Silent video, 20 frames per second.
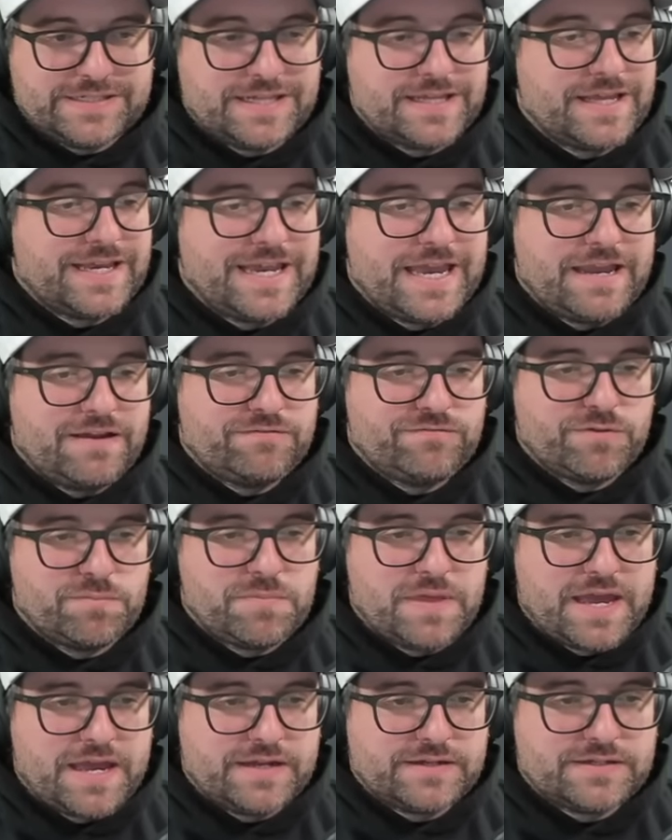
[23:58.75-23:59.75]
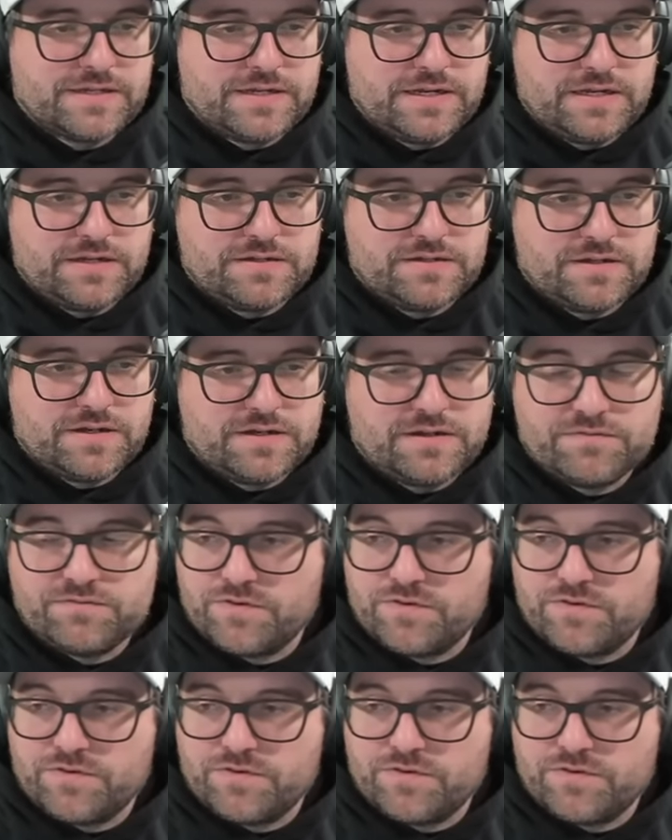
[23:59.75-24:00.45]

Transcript: that they gain from that and uh,